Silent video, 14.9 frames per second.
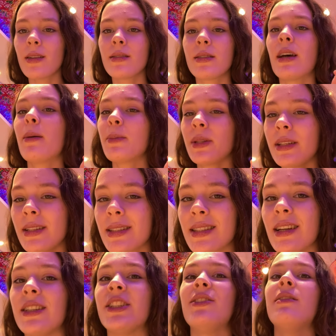Dumplings
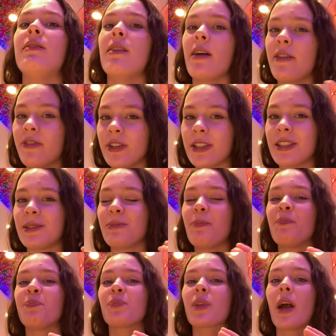are never
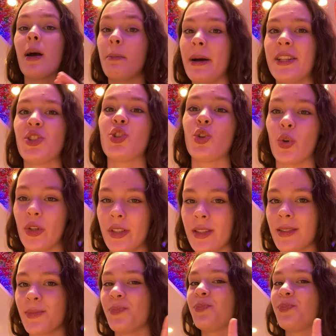a bad choice.